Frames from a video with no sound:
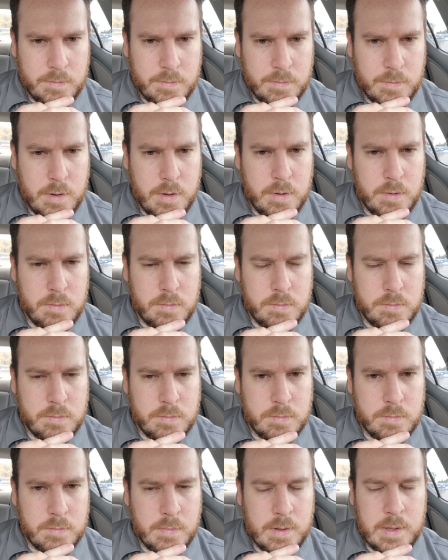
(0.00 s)
No,
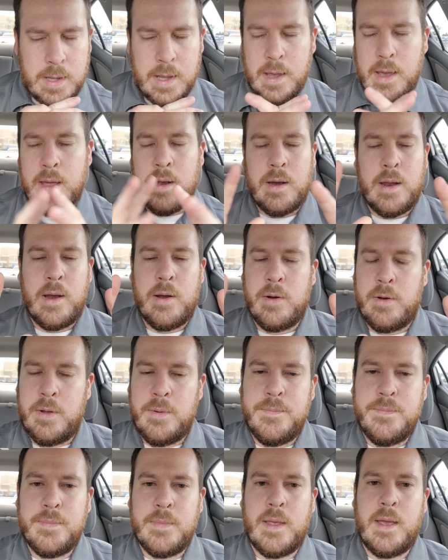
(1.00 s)
yeah, I don't
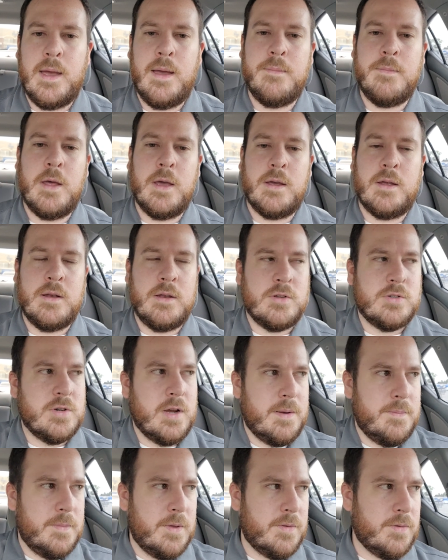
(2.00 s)
know. I'm not going to
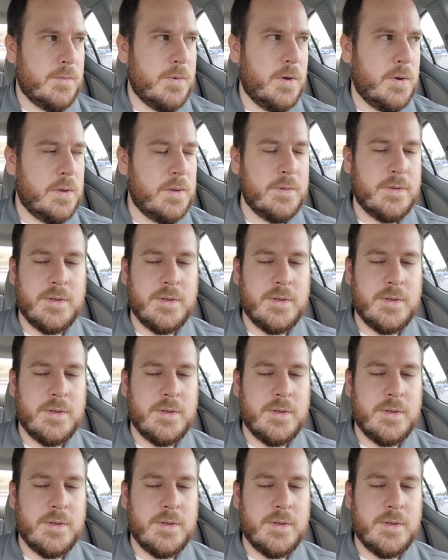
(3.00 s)
try to misquote it.